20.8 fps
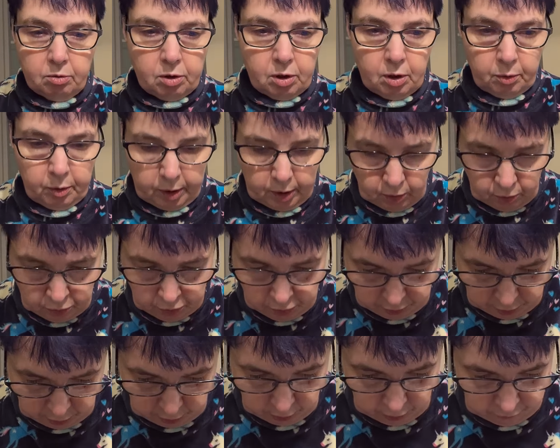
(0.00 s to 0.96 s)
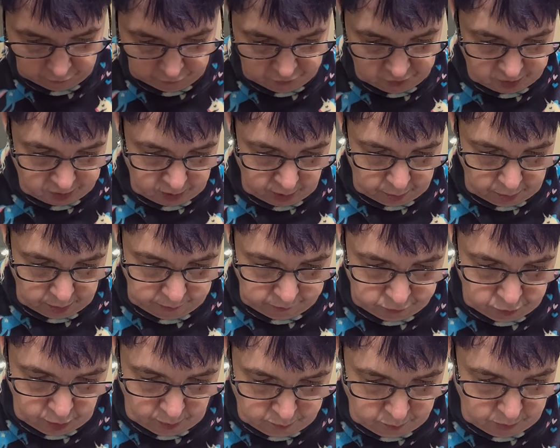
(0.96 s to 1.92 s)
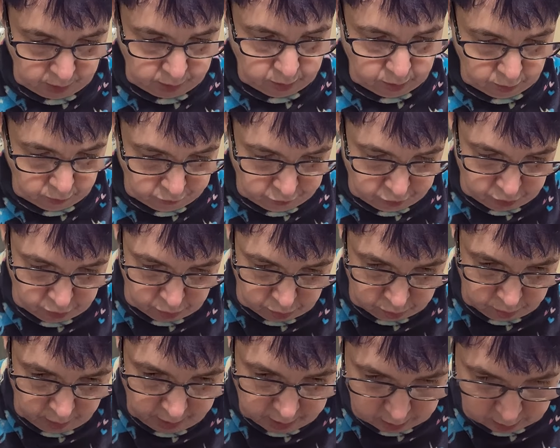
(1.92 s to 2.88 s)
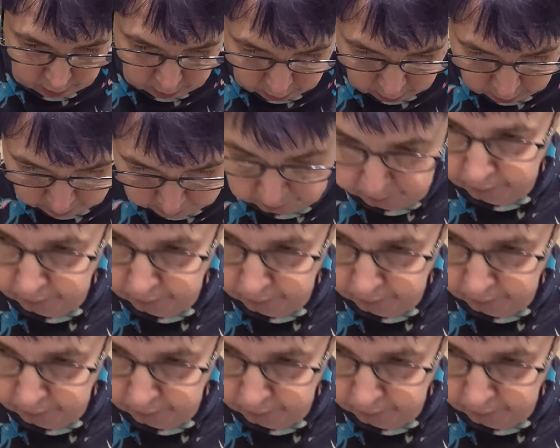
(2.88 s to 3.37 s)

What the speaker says: do it on cuffs. So I've done my cuffs already.